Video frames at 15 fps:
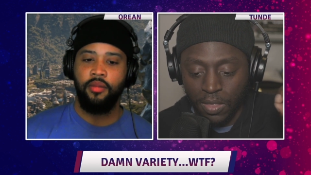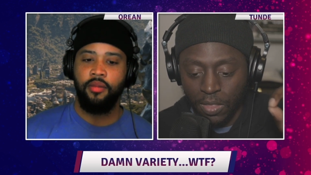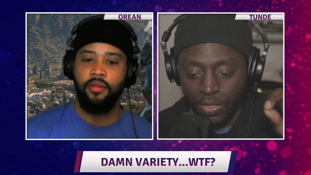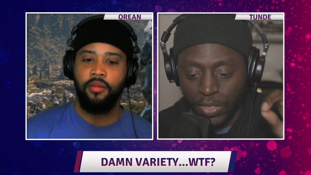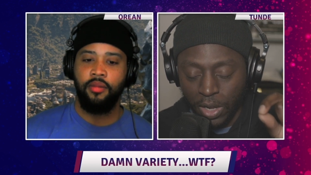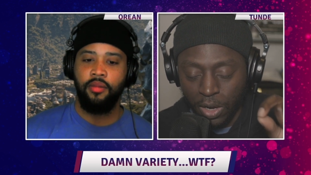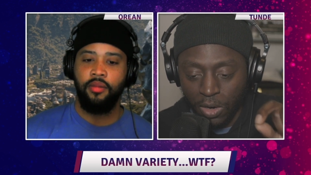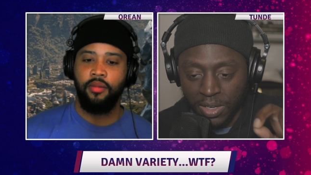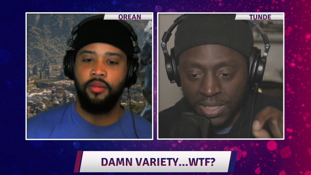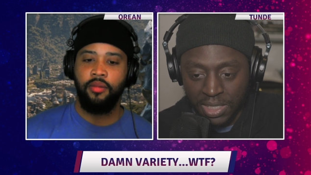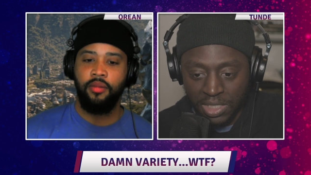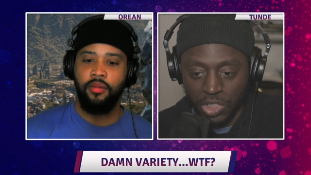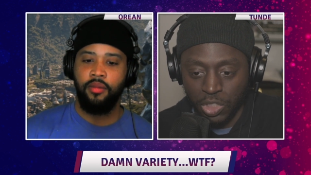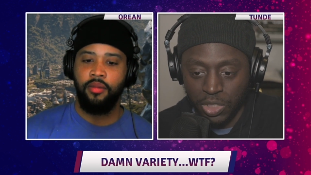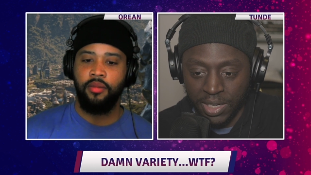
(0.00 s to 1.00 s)
Speaker 1: they're
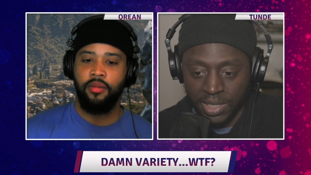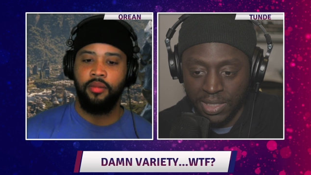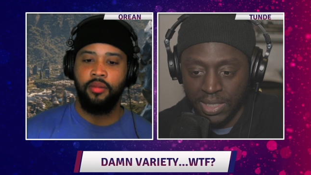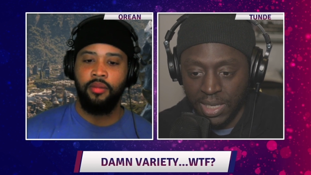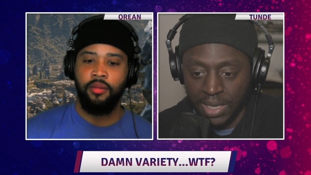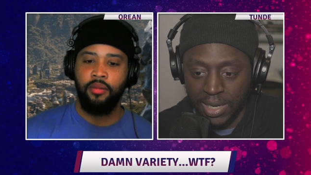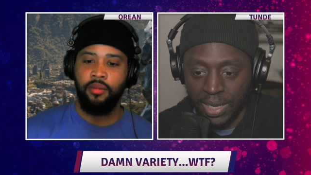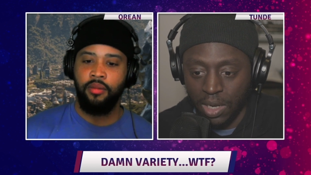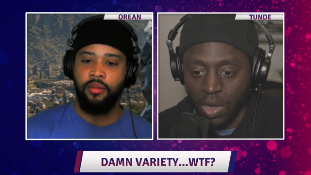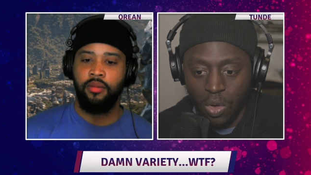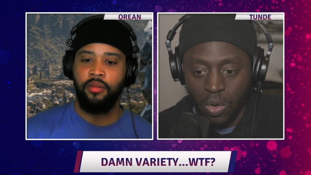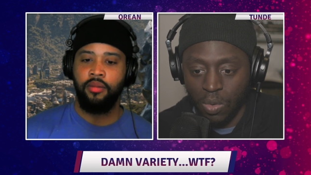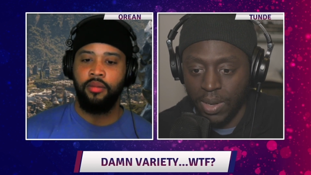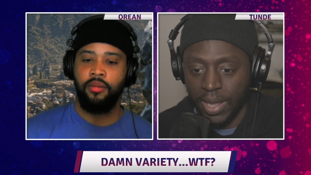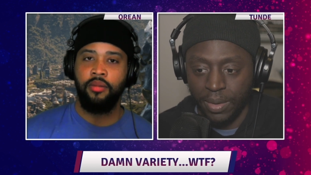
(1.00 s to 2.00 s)
essentially trying to say, like,
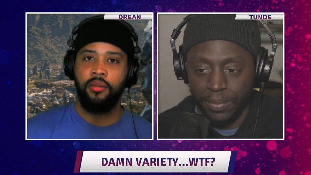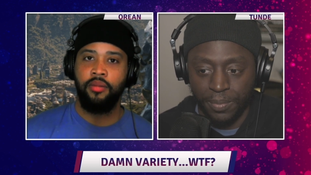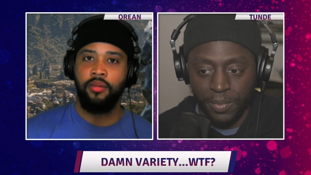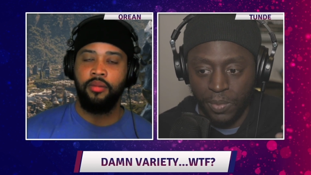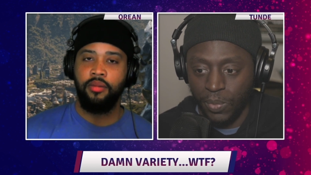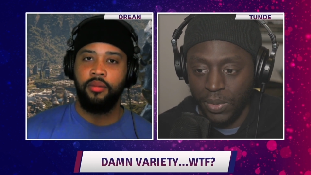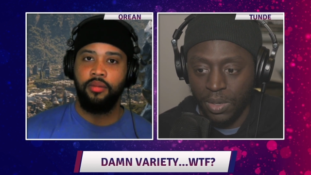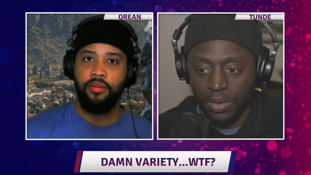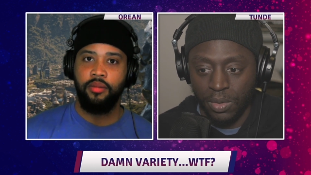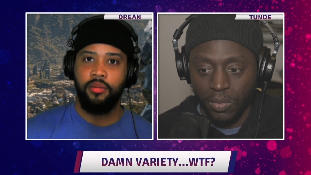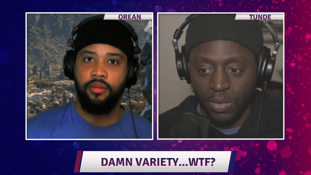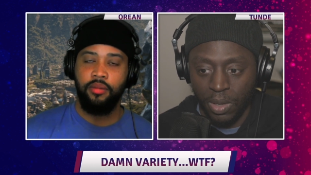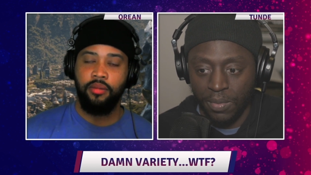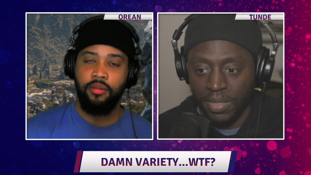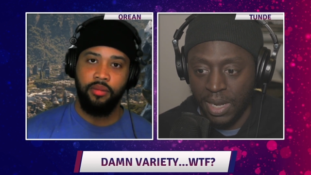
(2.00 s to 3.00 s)
oh, like, we, we don't
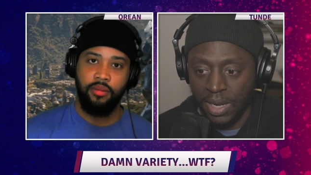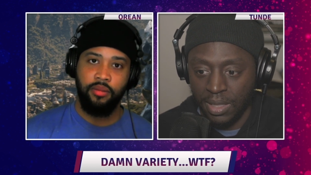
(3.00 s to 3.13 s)
agree with